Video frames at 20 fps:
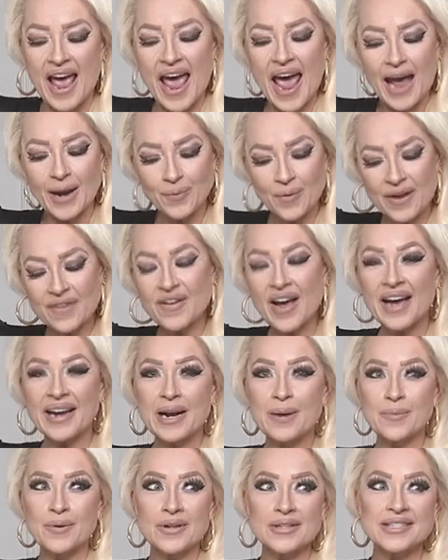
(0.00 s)
And we've got
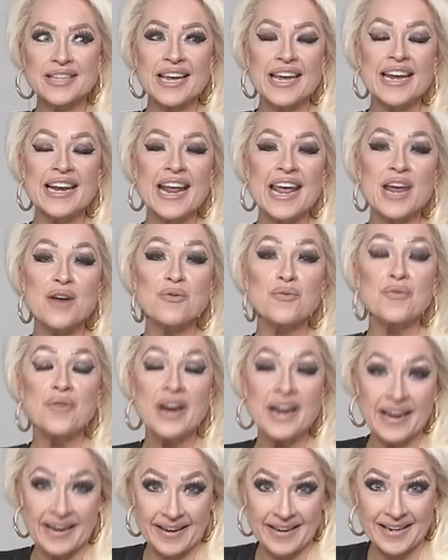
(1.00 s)
emeralds in a
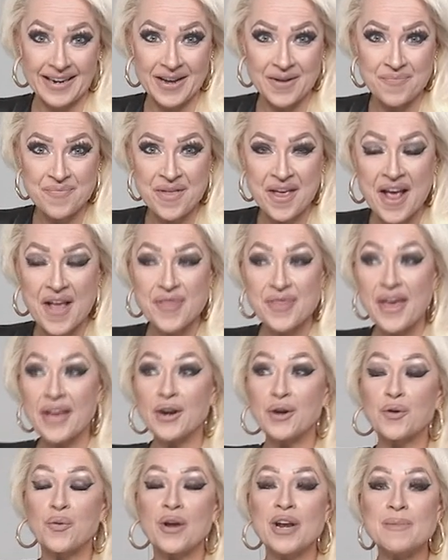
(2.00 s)
ring that
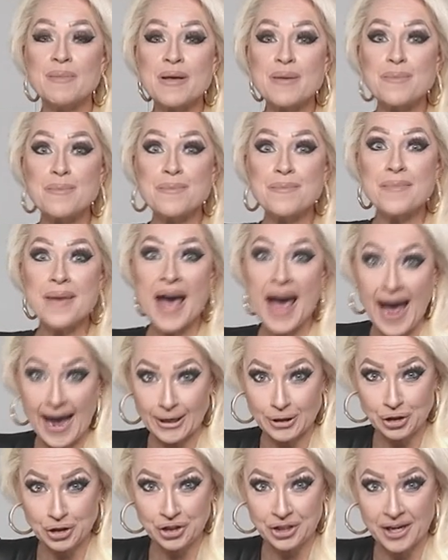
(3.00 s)
are going to be
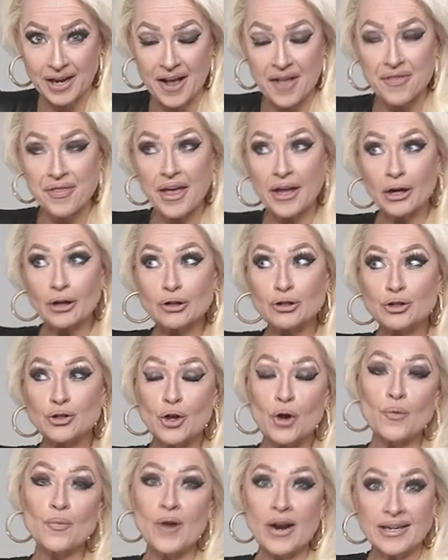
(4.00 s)
matched that are
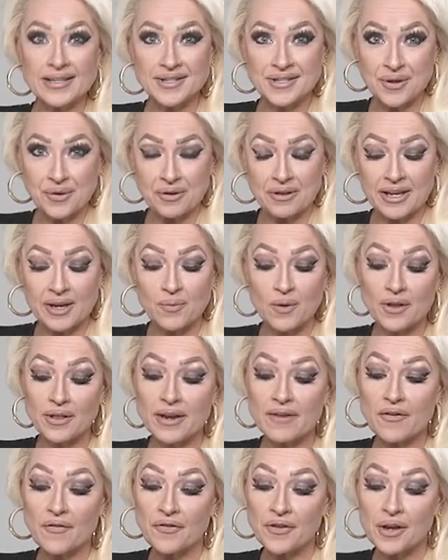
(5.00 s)
so bright and so clean. We only
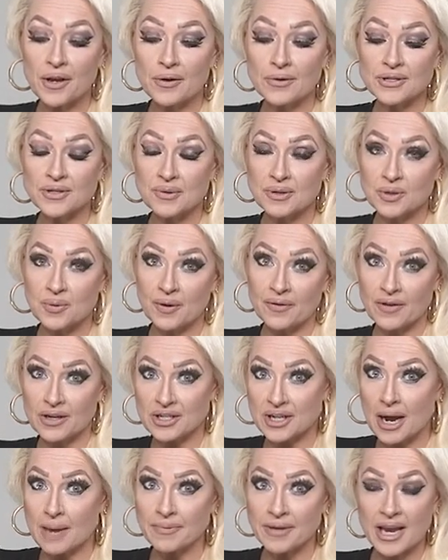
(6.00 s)
have a few, so it's one of our
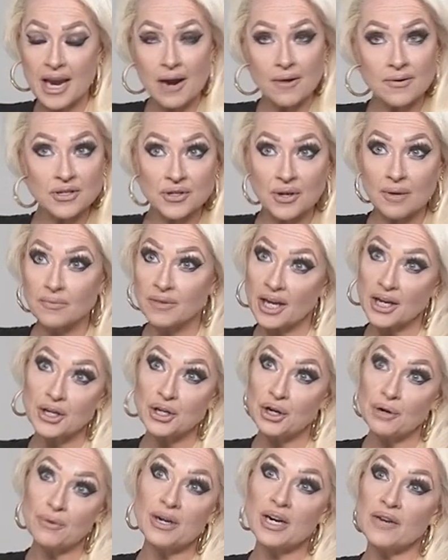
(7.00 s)
top of the hour, so I'm letting you
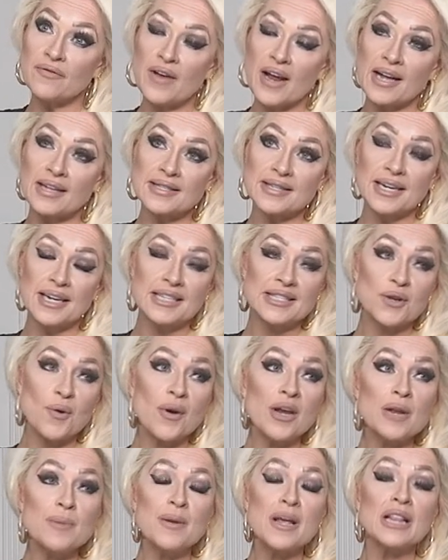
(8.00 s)
know in advance. And it's
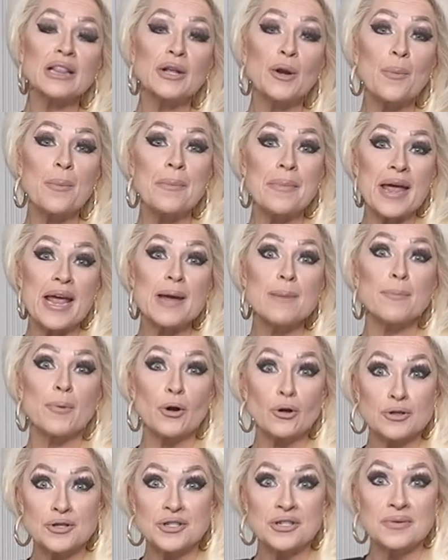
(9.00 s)
going to be a little May
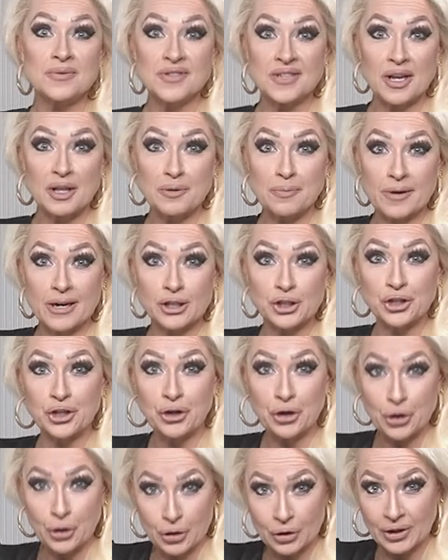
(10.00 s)
birthstone celebration
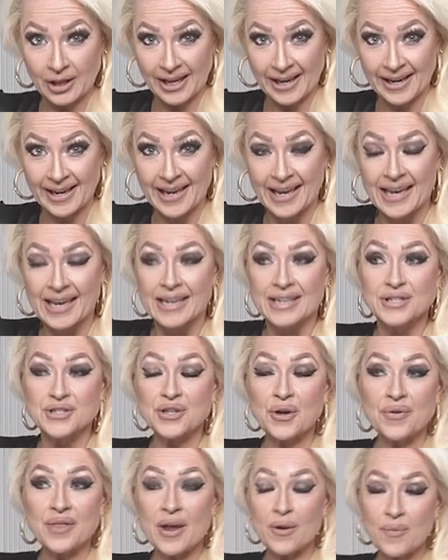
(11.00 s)
early
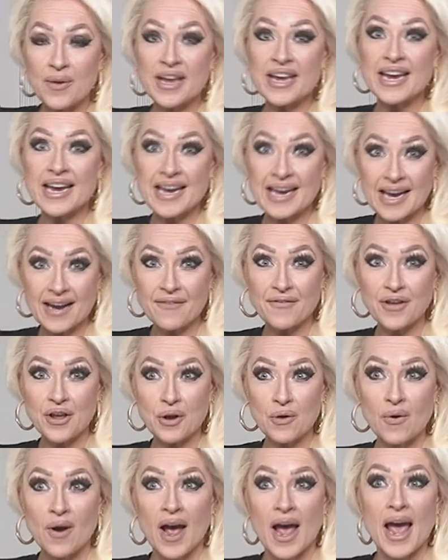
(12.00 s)
so that we can give
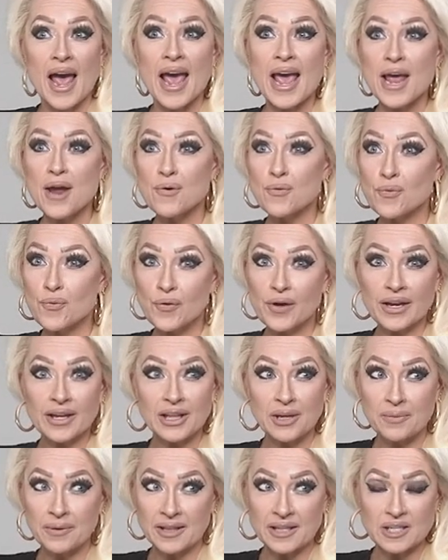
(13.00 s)
you a
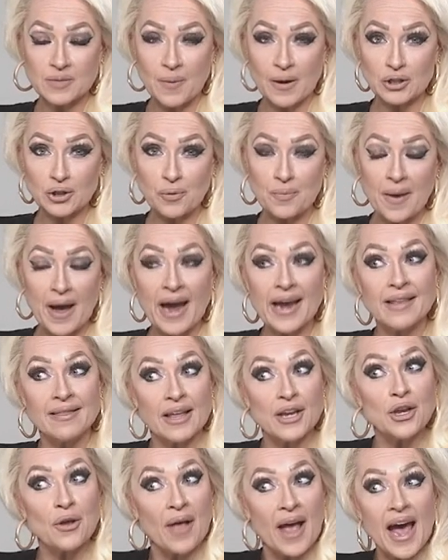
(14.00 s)
really, really special buy, and
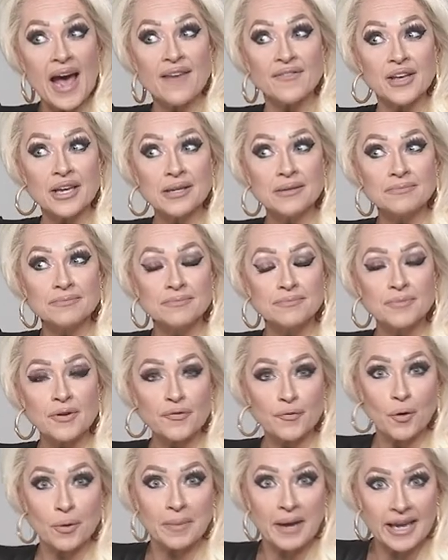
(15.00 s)
then you'll have it
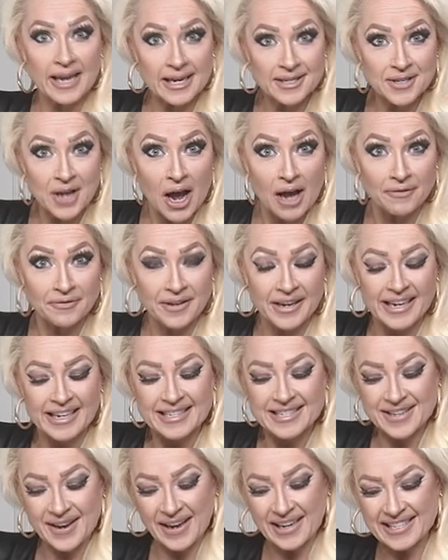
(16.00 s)
before May kicks off.
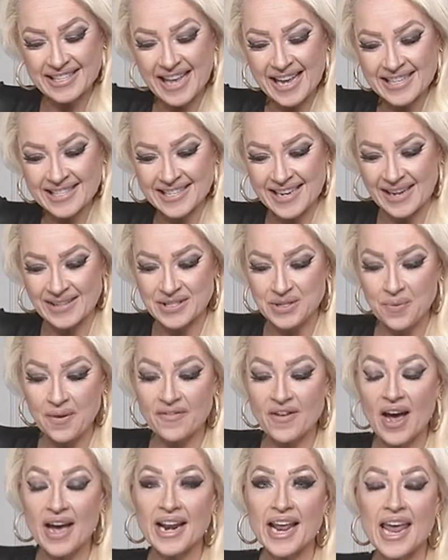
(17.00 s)
So how does that sound? So we've
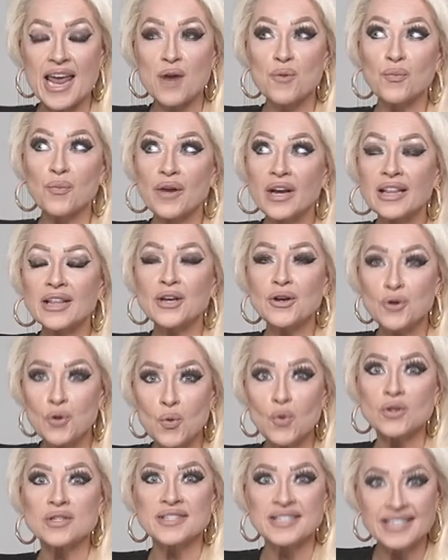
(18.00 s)
got a really
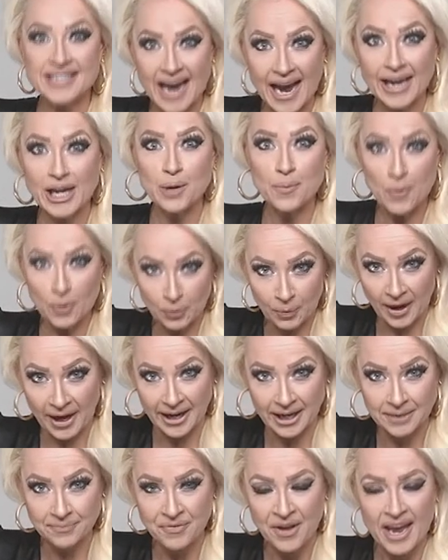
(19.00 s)
cool stackable
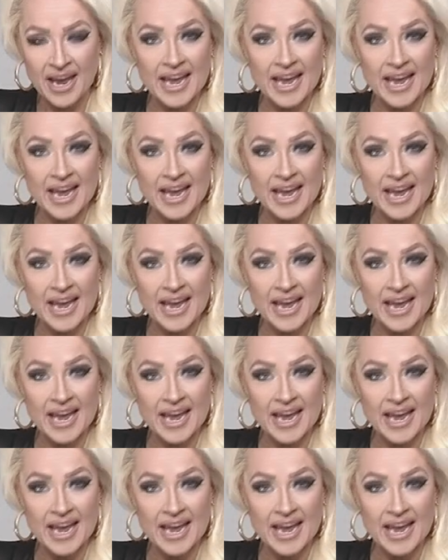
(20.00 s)
ring.